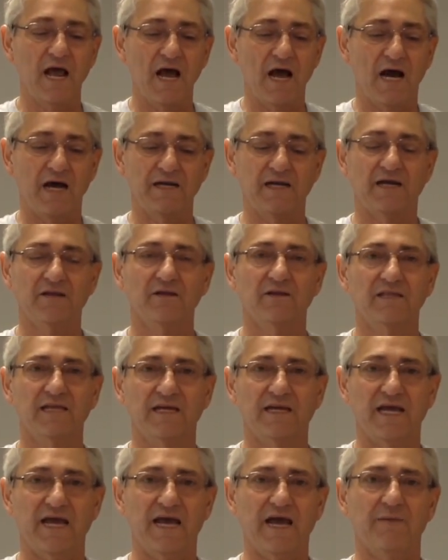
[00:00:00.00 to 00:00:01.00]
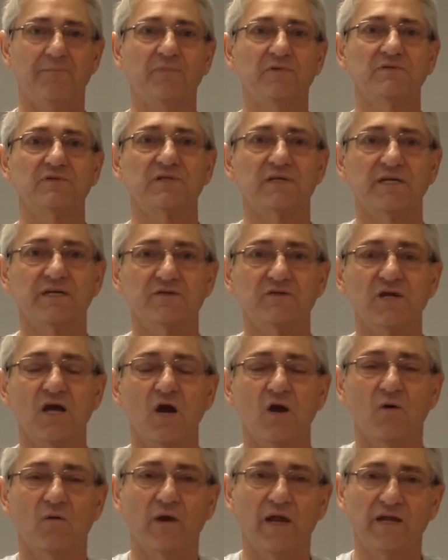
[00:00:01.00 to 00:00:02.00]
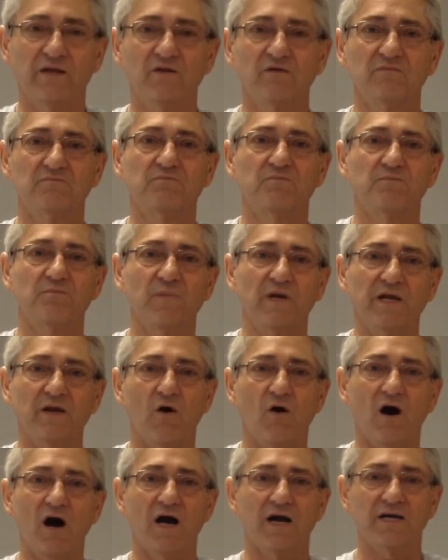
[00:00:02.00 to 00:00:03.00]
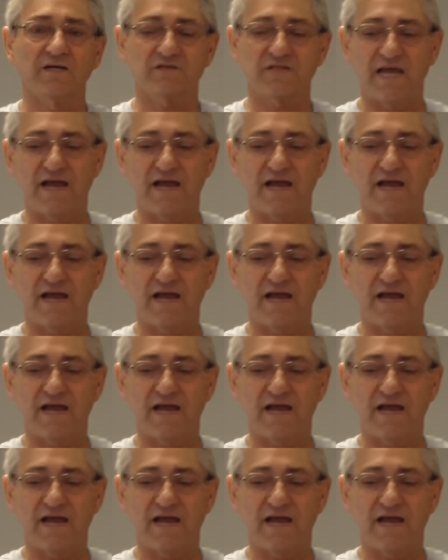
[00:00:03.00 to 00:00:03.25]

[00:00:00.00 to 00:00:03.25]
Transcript: Another thing that happens is in the in August,